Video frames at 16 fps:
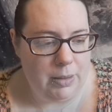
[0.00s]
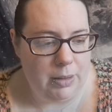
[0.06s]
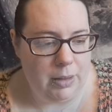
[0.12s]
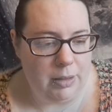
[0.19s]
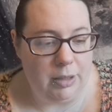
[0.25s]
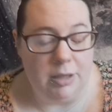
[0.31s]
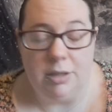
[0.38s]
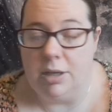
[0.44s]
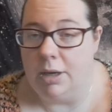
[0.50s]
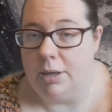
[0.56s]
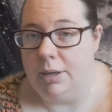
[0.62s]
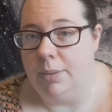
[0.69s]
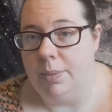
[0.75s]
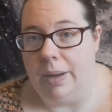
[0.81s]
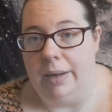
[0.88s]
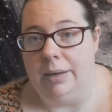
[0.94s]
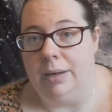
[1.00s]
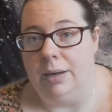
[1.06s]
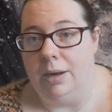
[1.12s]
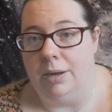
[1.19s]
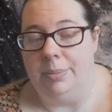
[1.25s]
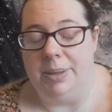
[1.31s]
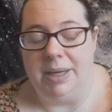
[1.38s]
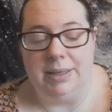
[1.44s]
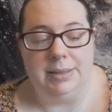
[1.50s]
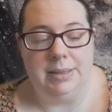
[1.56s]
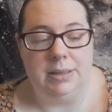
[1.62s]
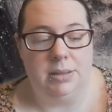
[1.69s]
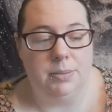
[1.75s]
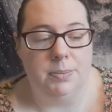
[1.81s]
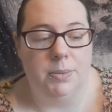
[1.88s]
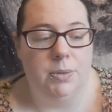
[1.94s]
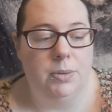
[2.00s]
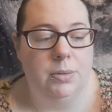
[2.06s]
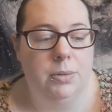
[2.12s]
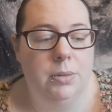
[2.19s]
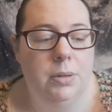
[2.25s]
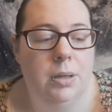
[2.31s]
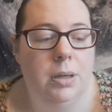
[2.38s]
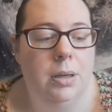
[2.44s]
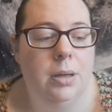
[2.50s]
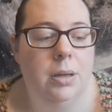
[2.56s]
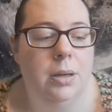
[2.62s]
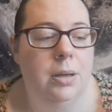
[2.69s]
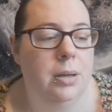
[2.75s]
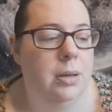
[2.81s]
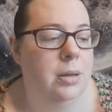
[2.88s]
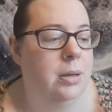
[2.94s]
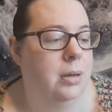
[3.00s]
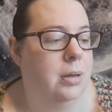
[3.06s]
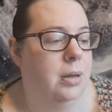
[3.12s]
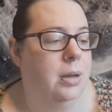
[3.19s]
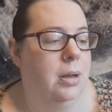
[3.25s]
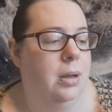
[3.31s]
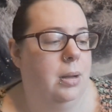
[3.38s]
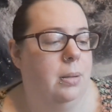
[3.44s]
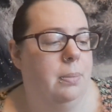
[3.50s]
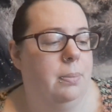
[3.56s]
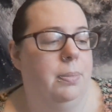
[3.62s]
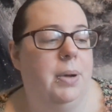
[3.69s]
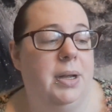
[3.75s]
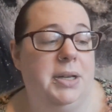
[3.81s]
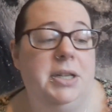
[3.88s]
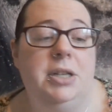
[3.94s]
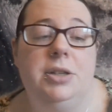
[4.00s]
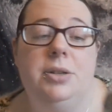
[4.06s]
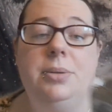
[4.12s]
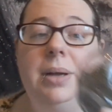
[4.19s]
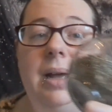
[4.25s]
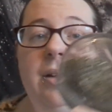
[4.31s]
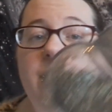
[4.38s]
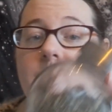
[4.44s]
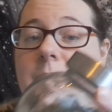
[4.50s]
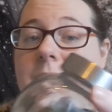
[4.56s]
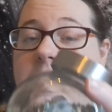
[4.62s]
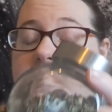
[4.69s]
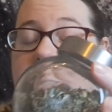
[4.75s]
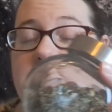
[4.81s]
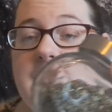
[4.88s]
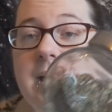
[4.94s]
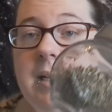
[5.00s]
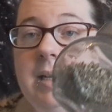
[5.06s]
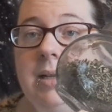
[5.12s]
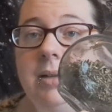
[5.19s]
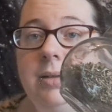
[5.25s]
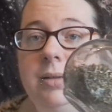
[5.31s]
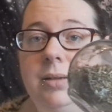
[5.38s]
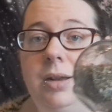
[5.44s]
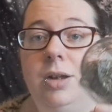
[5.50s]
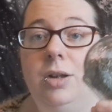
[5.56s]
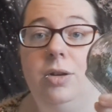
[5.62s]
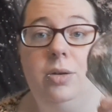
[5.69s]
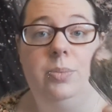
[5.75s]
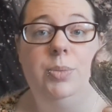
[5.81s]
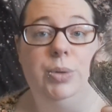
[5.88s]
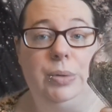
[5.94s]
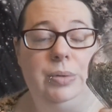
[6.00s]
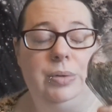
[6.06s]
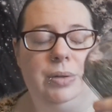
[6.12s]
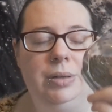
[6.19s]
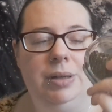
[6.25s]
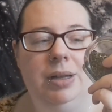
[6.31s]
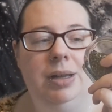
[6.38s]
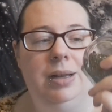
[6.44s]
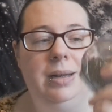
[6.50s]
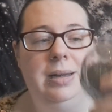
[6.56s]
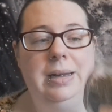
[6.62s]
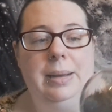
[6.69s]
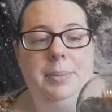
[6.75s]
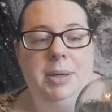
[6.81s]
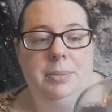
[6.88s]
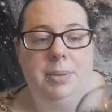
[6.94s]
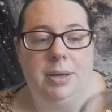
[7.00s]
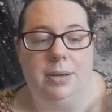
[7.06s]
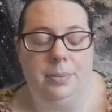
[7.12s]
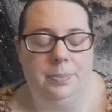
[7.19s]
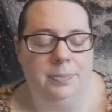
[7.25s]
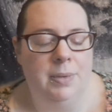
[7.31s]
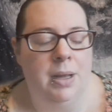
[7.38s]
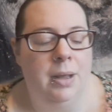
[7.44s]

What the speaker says: I don't know when I'll be getting some more, but I do have plenty, a lot more lemon balm.